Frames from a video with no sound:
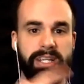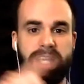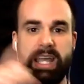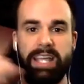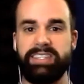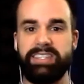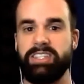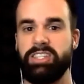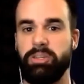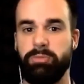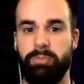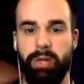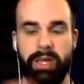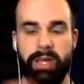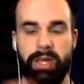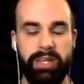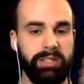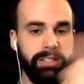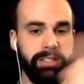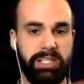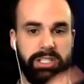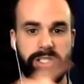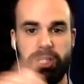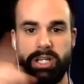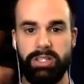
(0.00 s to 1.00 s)
has to
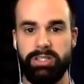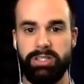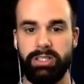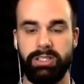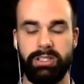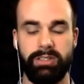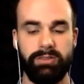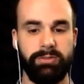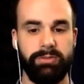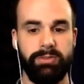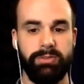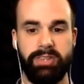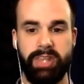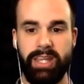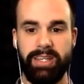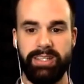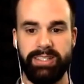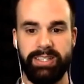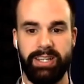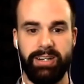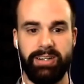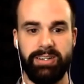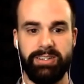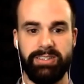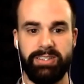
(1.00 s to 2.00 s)
depend on each other for that
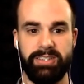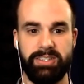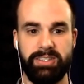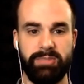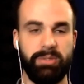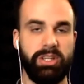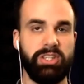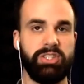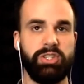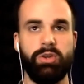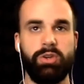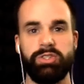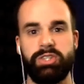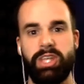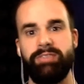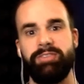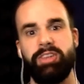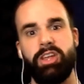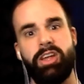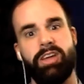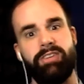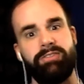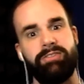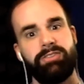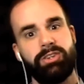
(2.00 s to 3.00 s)
entire system, because you also have
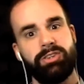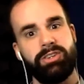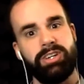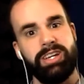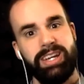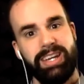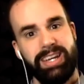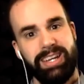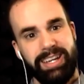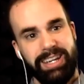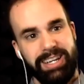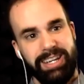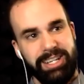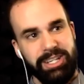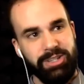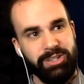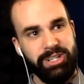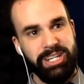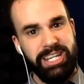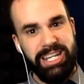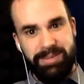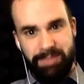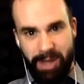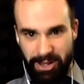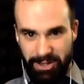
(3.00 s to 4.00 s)
to have your
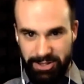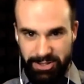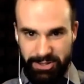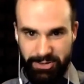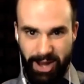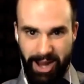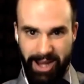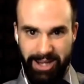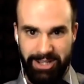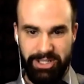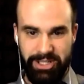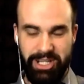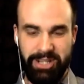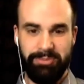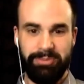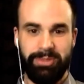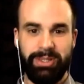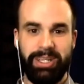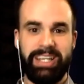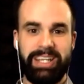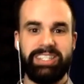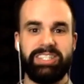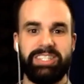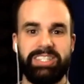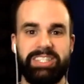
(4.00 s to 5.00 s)
email strategy in
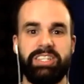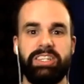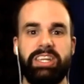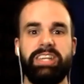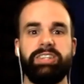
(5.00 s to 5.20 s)
place to